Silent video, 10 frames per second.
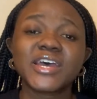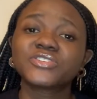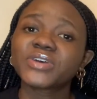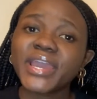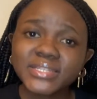
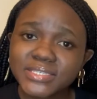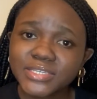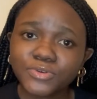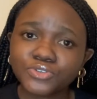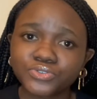try and
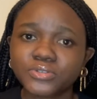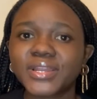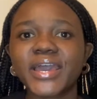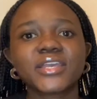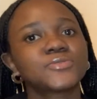see what Trudeau
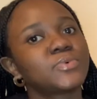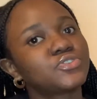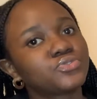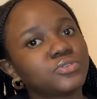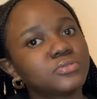likes, what
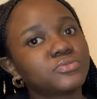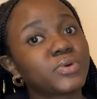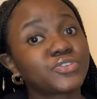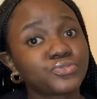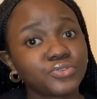
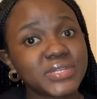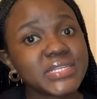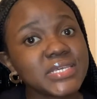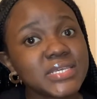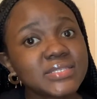Trudeau
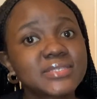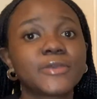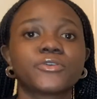needs,